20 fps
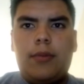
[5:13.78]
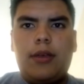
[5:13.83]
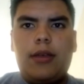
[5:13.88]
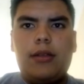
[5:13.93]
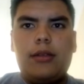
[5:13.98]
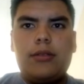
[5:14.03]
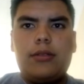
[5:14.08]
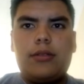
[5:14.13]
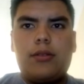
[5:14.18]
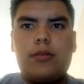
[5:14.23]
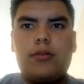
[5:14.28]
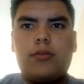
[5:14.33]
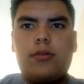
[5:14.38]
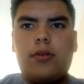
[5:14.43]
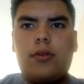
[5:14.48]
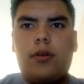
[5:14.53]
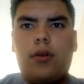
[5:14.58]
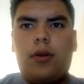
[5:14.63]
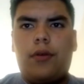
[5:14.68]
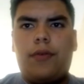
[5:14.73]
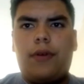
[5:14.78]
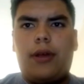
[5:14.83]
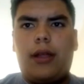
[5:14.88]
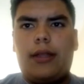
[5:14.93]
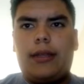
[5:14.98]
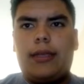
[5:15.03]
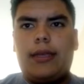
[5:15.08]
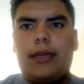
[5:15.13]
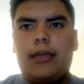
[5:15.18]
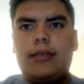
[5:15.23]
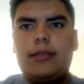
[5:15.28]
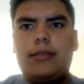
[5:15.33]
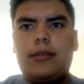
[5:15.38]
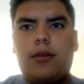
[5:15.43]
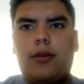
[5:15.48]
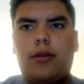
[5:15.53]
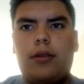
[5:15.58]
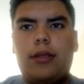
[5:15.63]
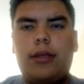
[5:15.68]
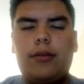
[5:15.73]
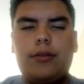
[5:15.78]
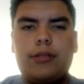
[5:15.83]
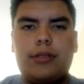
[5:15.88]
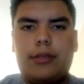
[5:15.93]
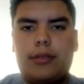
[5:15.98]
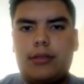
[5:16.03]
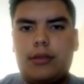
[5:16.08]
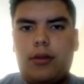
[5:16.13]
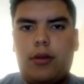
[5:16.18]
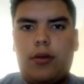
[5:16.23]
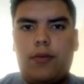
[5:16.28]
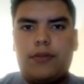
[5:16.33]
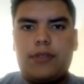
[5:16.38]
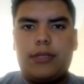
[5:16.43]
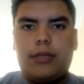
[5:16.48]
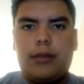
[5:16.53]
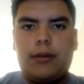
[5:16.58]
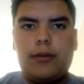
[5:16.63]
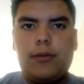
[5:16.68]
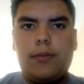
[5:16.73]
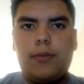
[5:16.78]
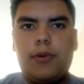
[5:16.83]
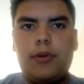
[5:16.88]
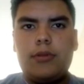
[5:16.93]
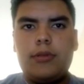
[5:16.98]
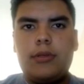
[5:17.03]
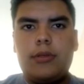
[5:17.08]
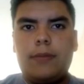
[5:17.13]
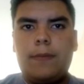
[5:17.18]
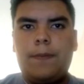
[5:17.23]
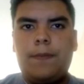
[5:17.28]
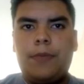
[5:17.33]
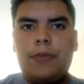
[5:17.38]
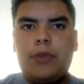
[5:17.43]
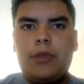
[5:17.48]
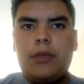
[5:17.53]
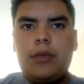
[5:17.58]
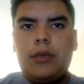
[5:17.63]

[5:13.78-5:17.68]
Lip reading: The chemical structure of alkanes only consists of single bonds.